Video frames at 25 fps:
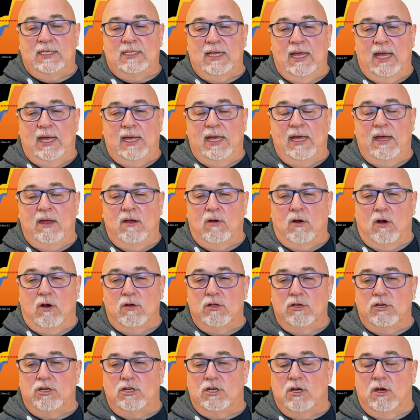saying, here
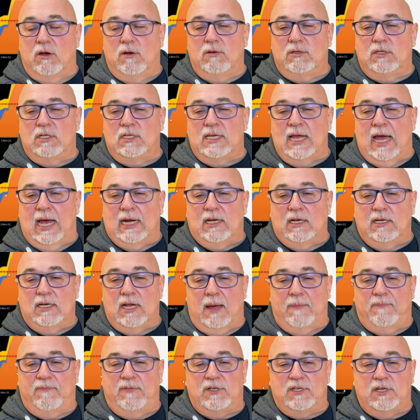are the shows stacked on
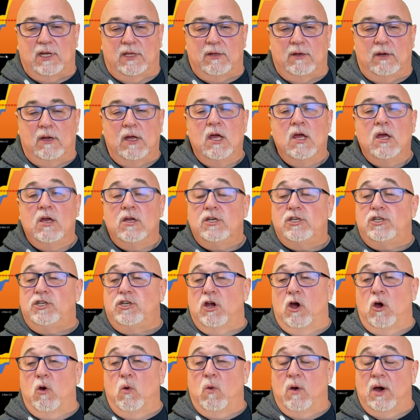top of each other.
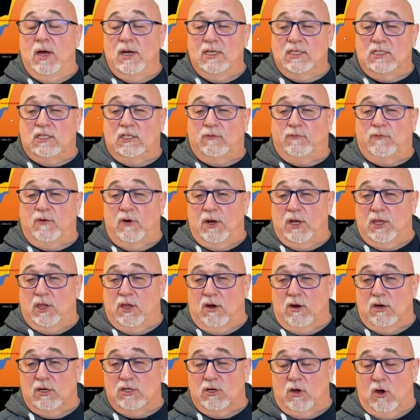Show 1 is this very
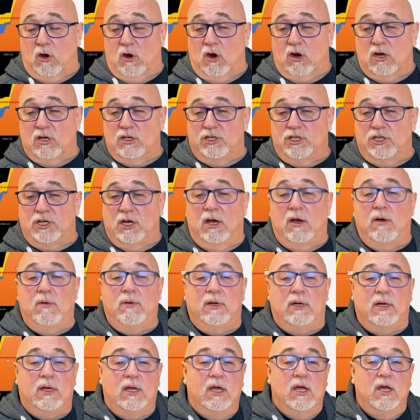large orange
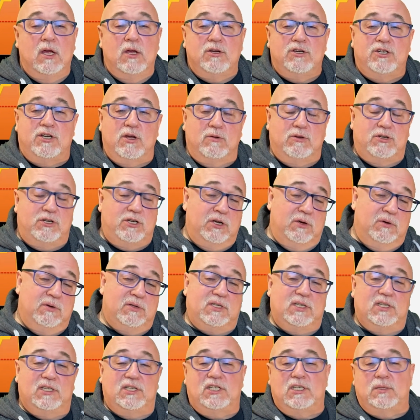show, and show 2
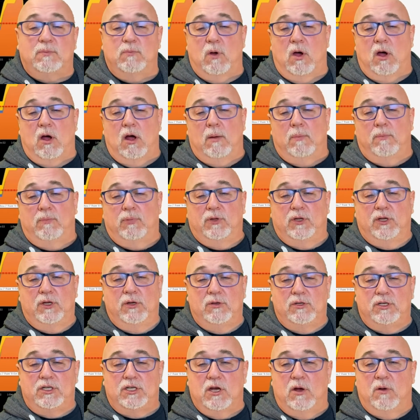is this small
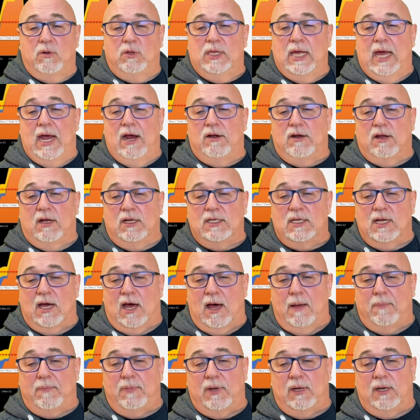blue show layered on
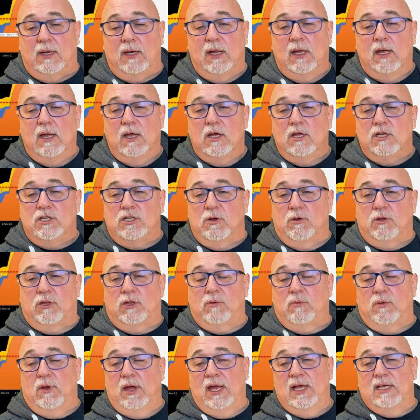top, and show
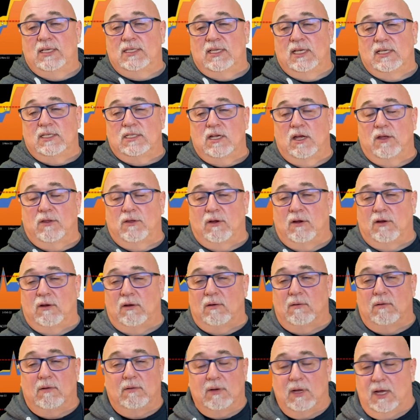3 is this
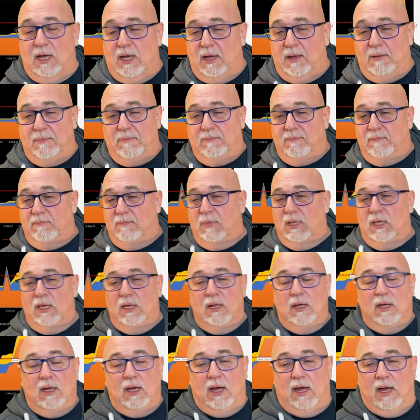other
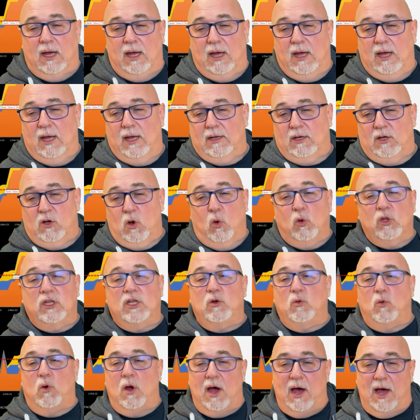
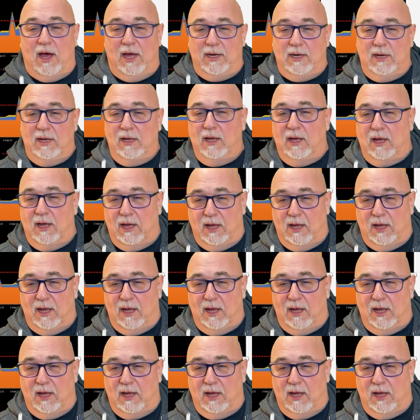goldenrod